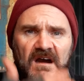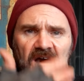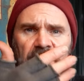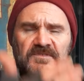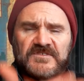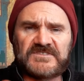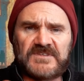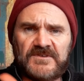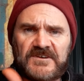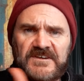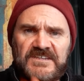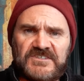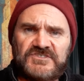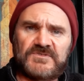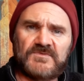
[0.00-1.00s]

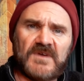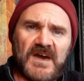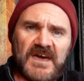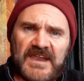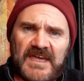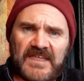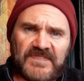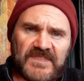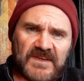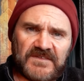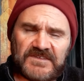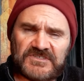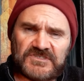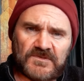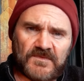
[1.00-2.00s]
opportunities you've got out there
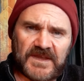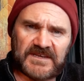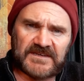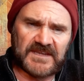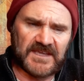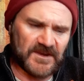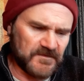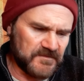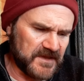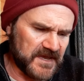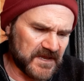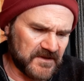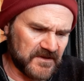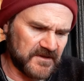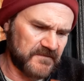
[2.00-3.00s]
that you're waiting to hear
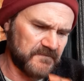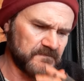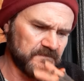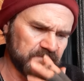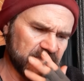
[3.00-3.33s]
back on.